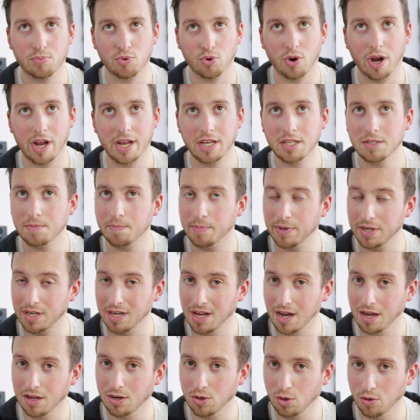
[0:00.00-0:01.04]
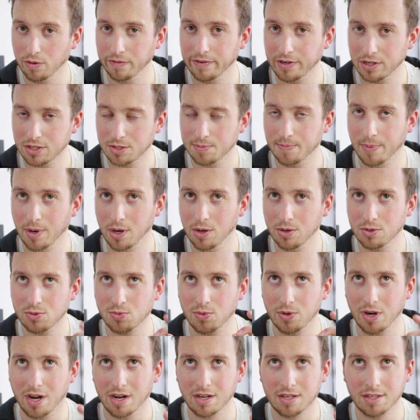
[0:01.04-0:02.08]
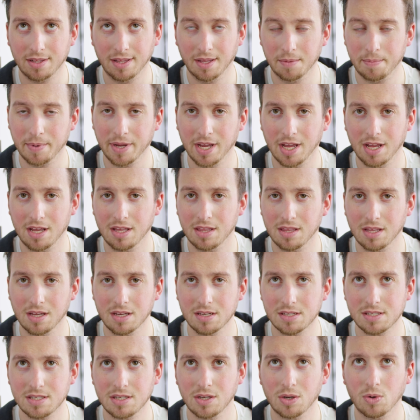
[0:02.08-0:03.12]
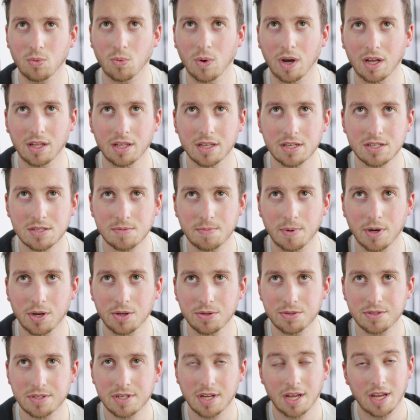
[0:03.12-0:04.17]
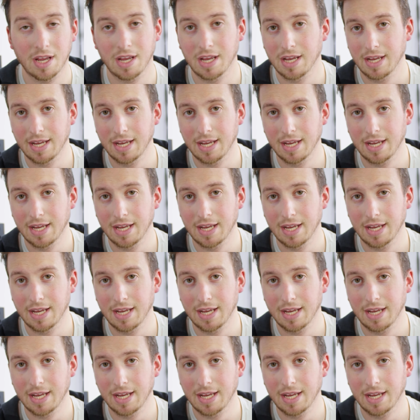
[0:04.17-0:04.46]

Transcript: bright, but not overexposed. We're not clipping anything, still well exposed.